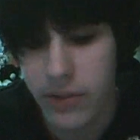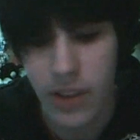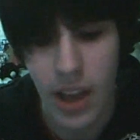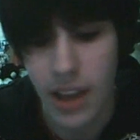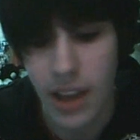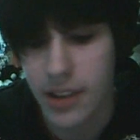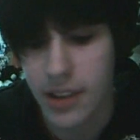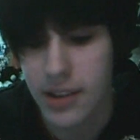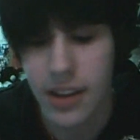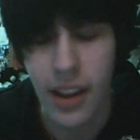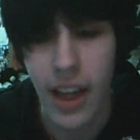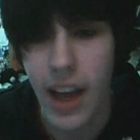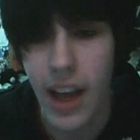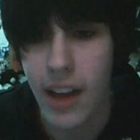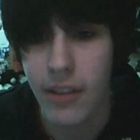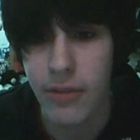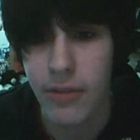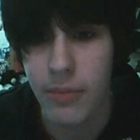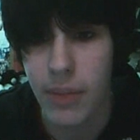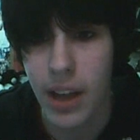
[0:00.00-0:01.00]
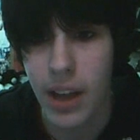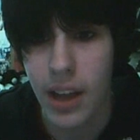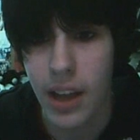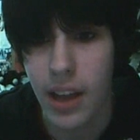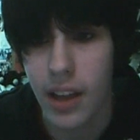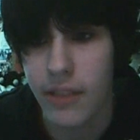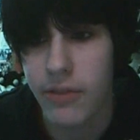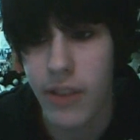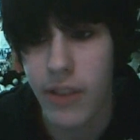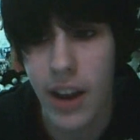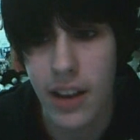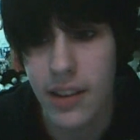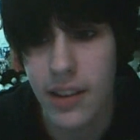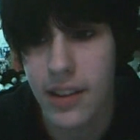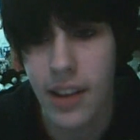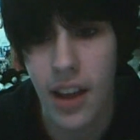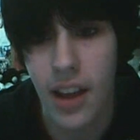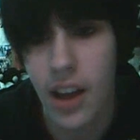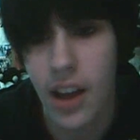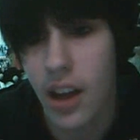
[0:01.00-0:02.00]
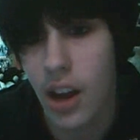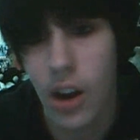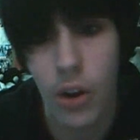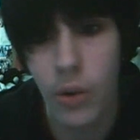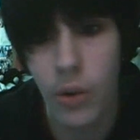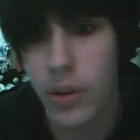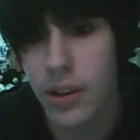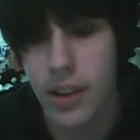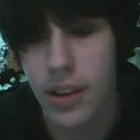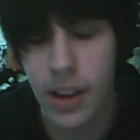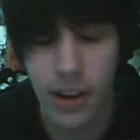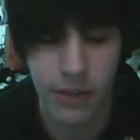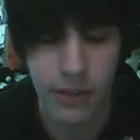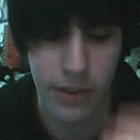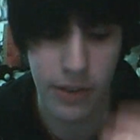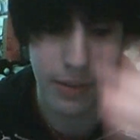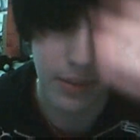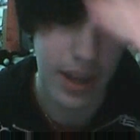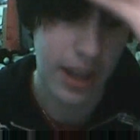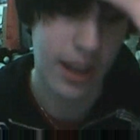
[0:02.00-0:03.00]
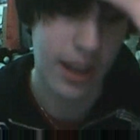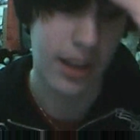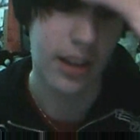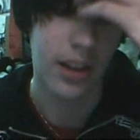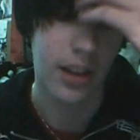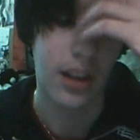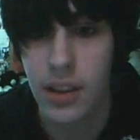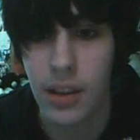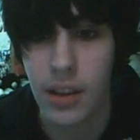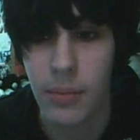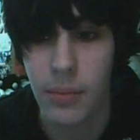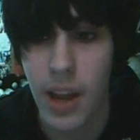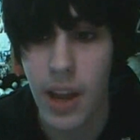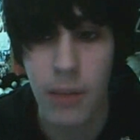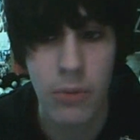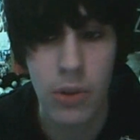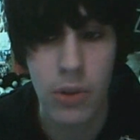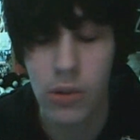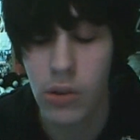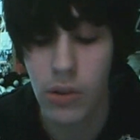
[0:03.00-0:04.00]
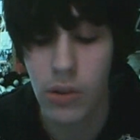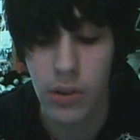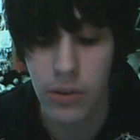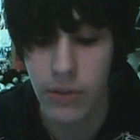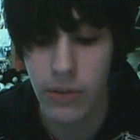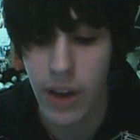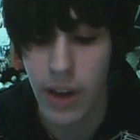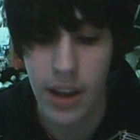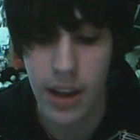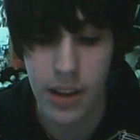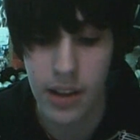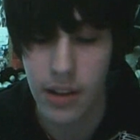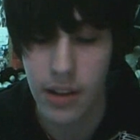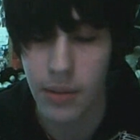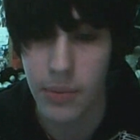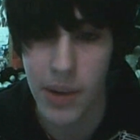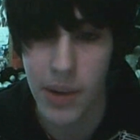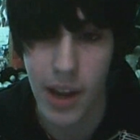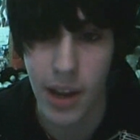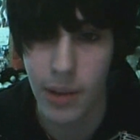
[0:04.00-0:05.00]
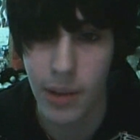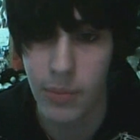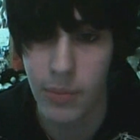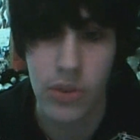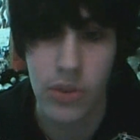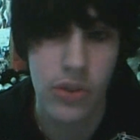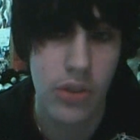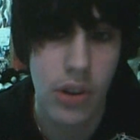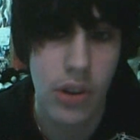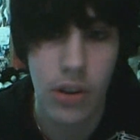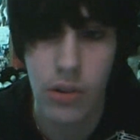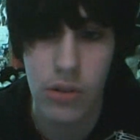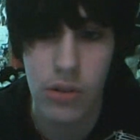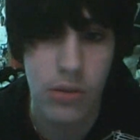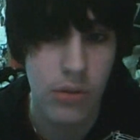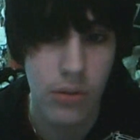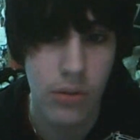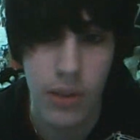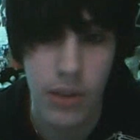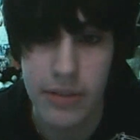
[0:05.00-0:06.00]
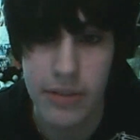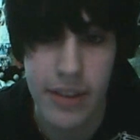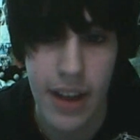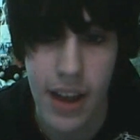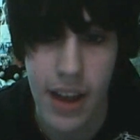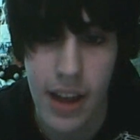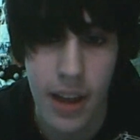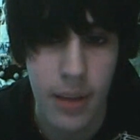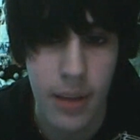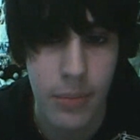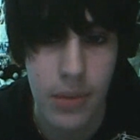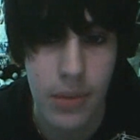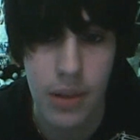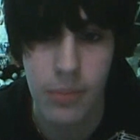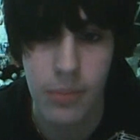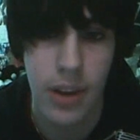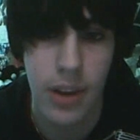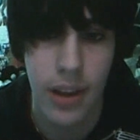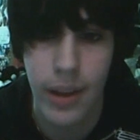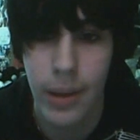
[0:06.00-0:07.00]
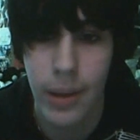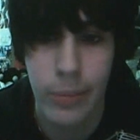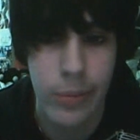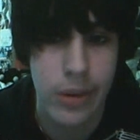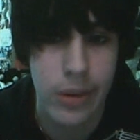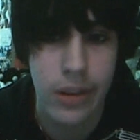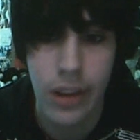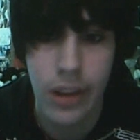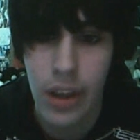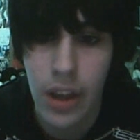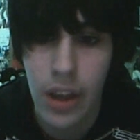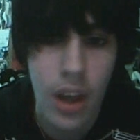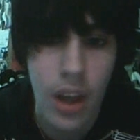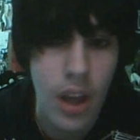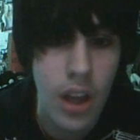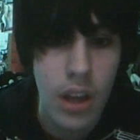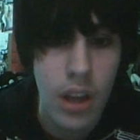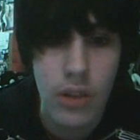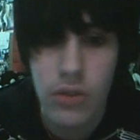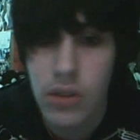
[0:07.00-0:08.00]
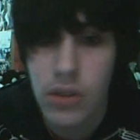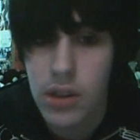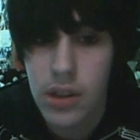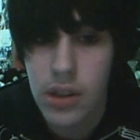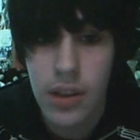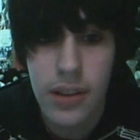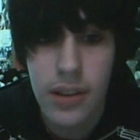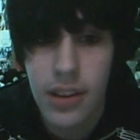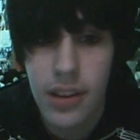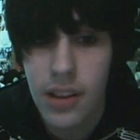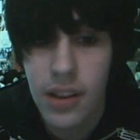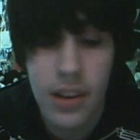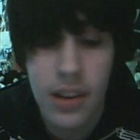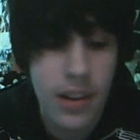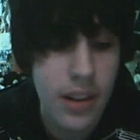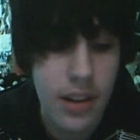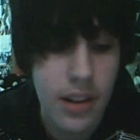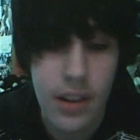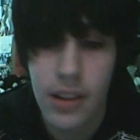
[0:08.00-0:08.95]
I still have my friends that are always here for me, and sometimes you lose friends, sometimes just go through rough times, sometimes just distance.